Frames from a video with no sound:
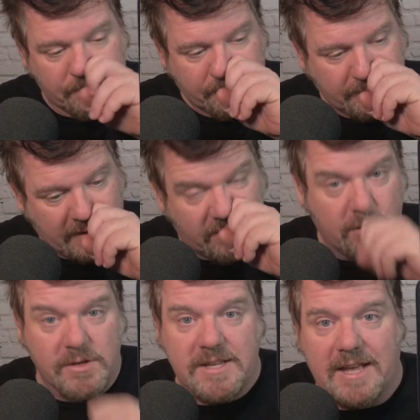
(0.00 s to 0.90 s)

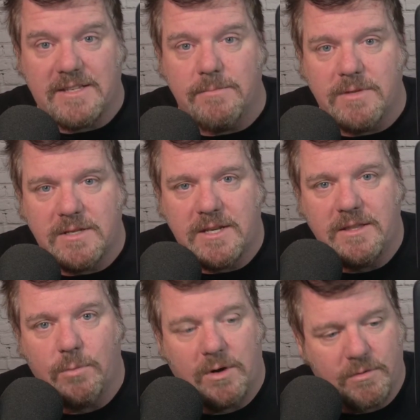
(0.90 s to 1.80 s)
enthusiasm to see
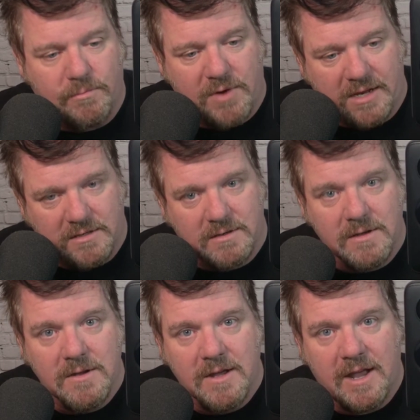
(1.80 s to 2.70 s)
the word compressed
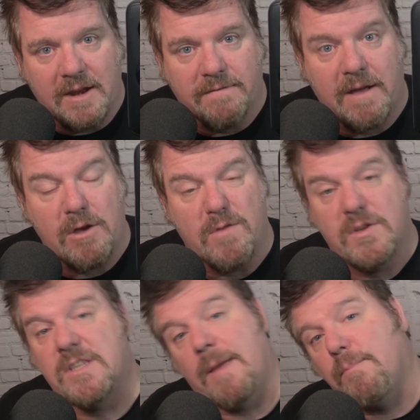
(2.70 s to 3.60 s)
in a file you've
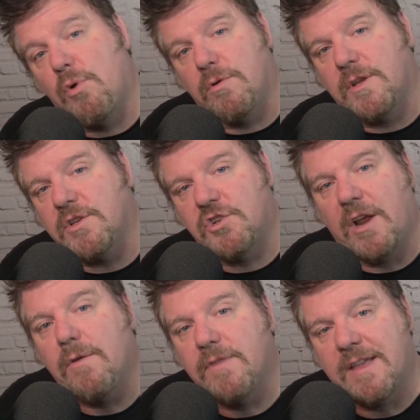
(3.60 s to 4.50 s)
just imported straight
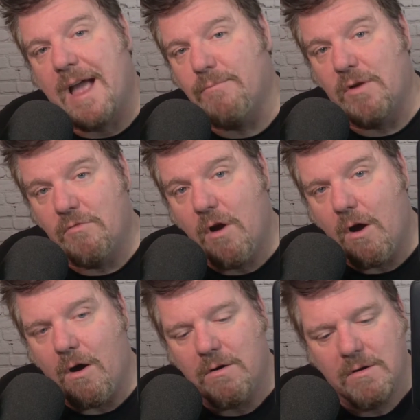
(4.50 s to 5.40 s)
off the camera
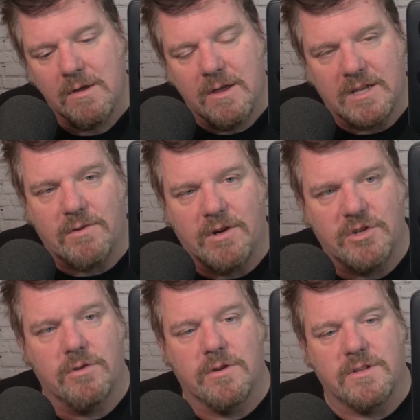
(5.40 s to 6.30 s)
raw, as far as
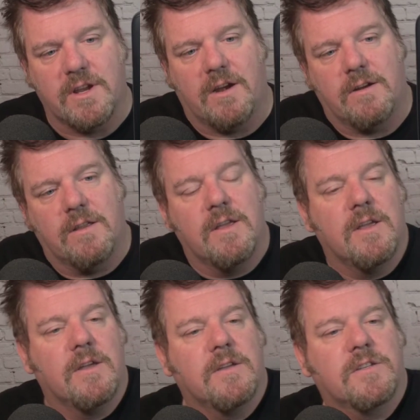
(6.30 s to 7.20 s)
you're concerned.
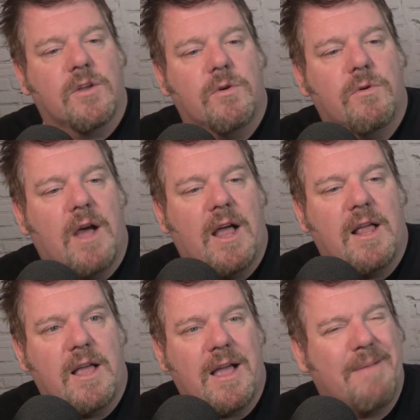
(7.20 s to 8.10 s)
So
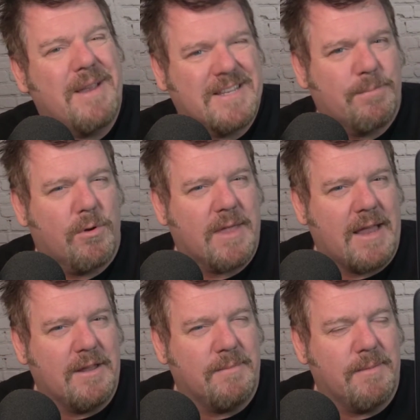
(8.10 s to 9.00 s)
I might explore that a
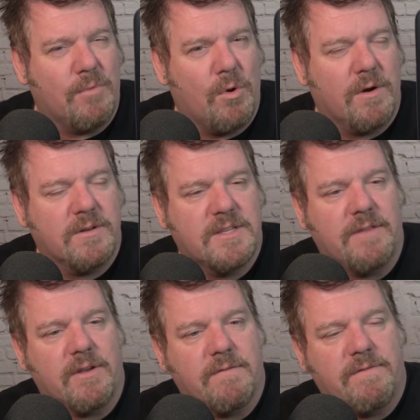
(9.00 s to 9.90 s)
little bit more and see if
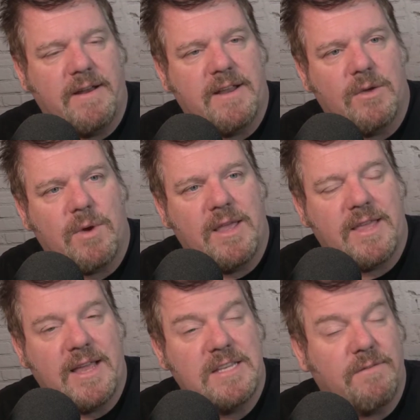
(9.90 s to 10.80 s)
I can find out why
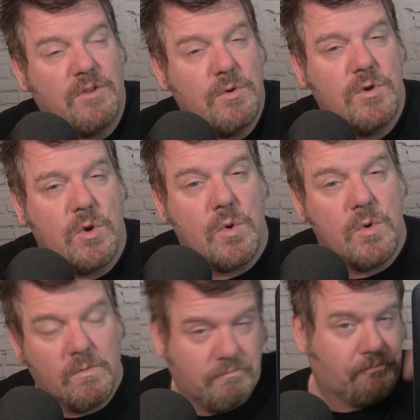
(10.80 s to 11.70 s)
that is. If you
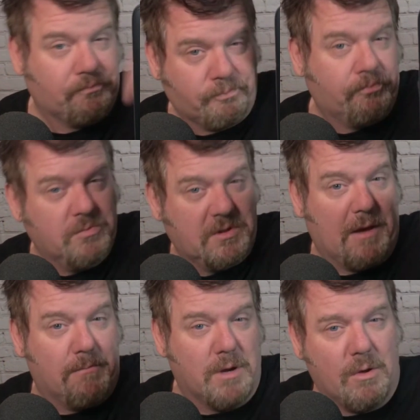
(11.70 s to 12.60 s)
know,
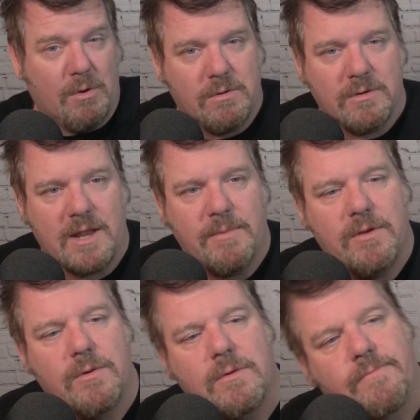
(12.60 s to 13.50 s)
down below, let me
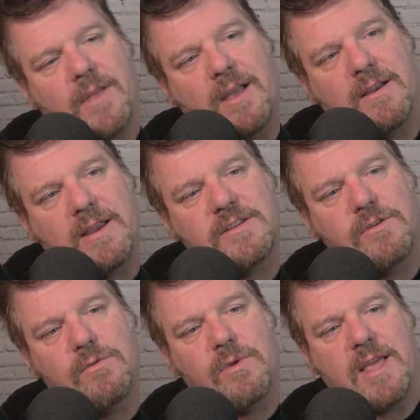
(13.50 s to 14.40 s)
know. I'd like to
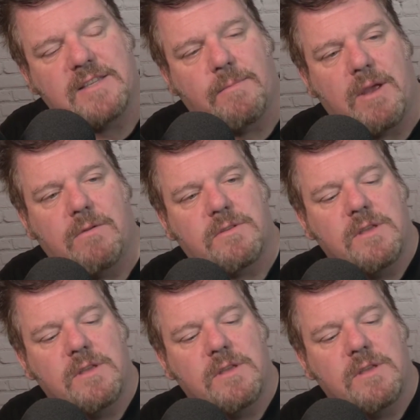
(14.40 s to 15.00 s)
know what that's about.